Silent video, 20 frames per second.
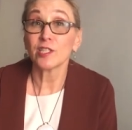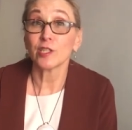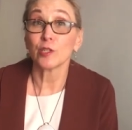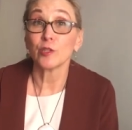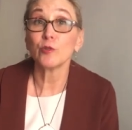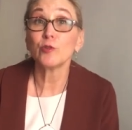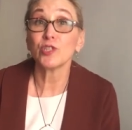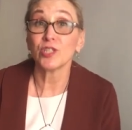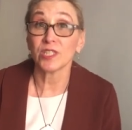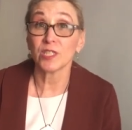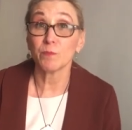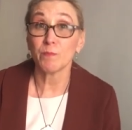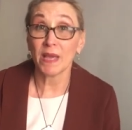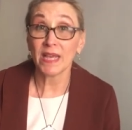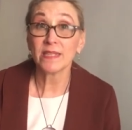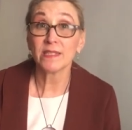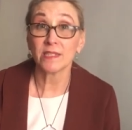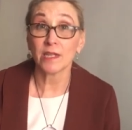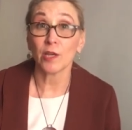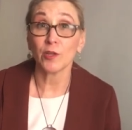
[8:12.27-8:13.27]
solutions
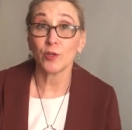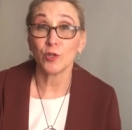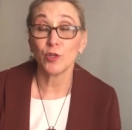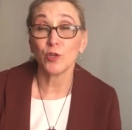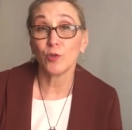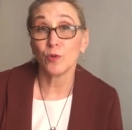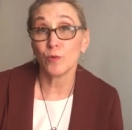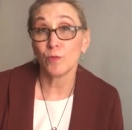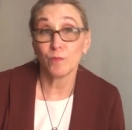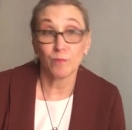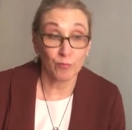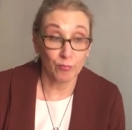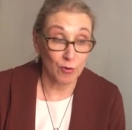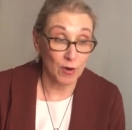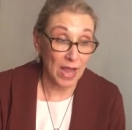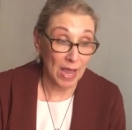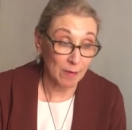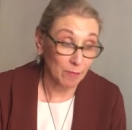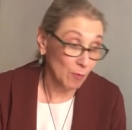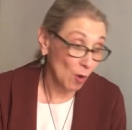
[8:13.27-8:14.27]
based on new
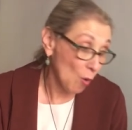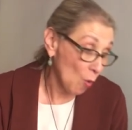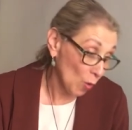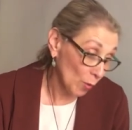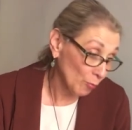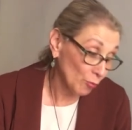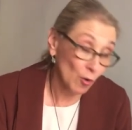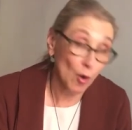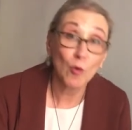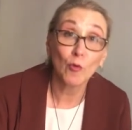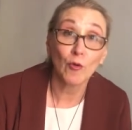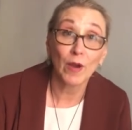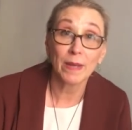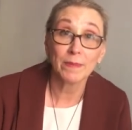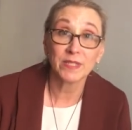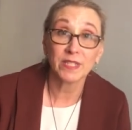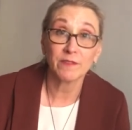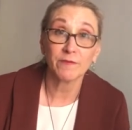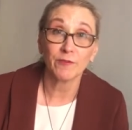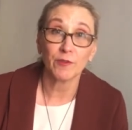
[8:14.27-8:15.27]
or
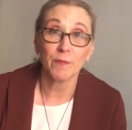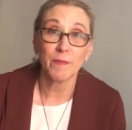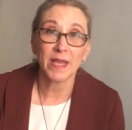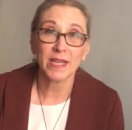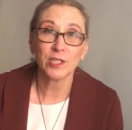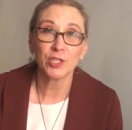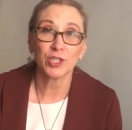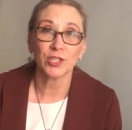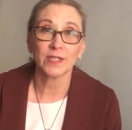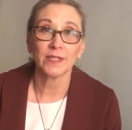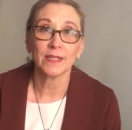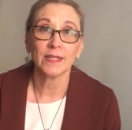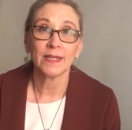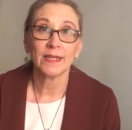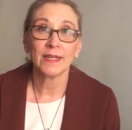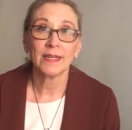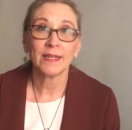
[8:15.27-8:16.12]
programmed information.